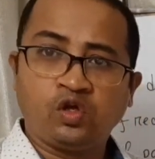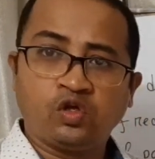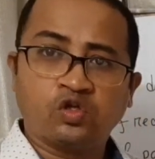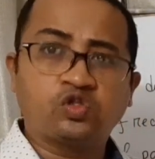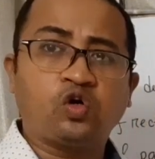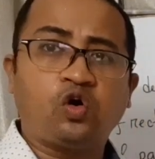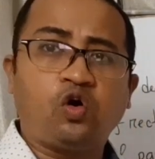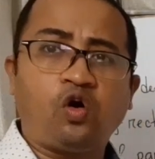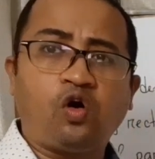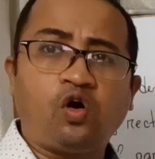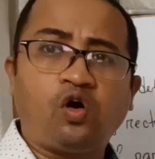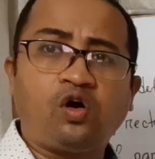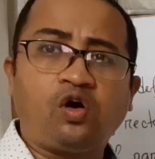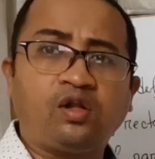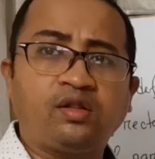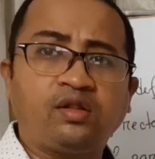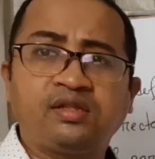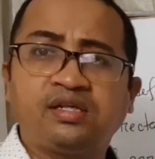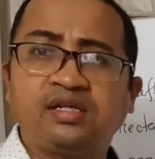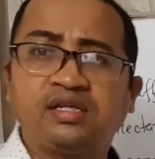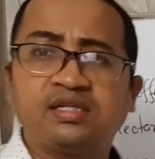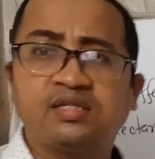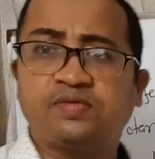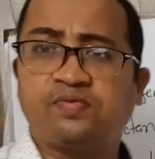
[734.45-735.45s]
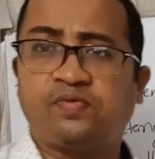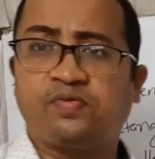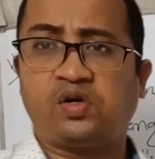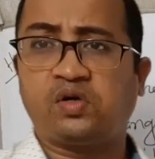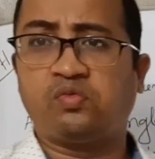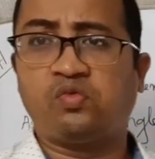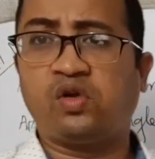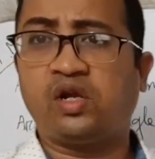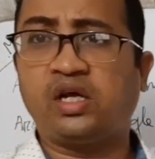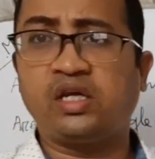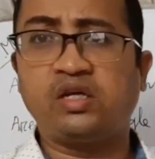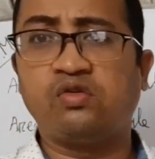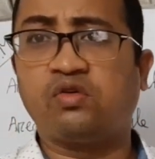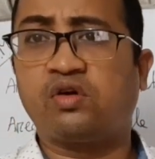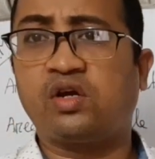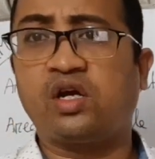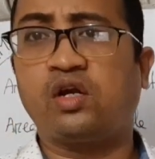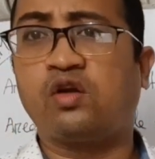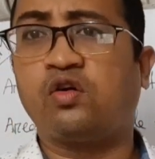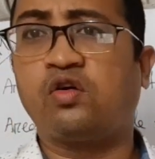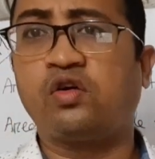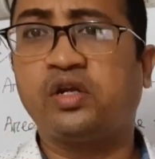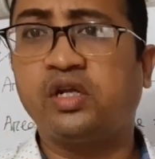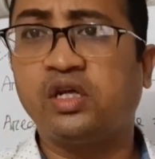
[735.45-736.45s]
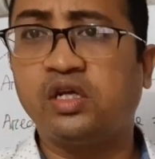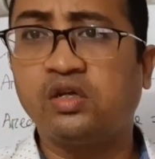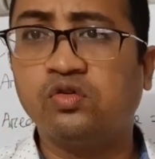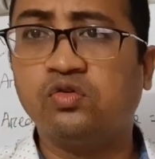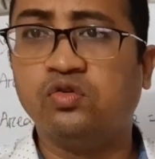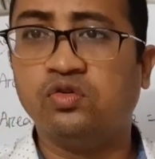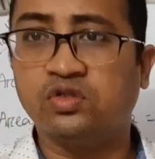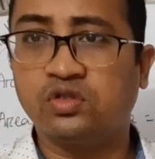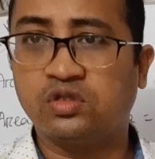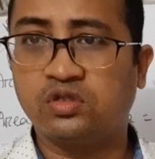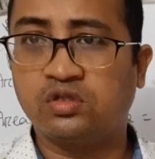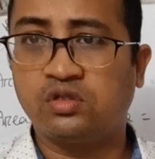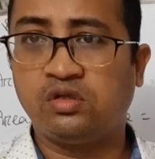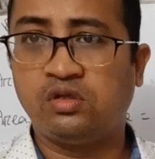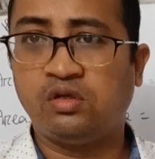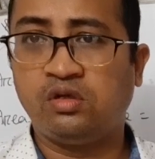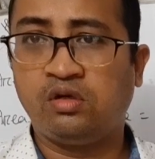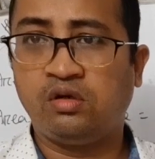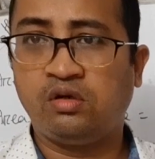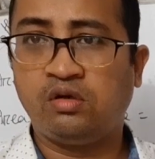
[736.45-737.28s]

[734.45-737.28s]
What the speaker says: So all these formula you cannot use,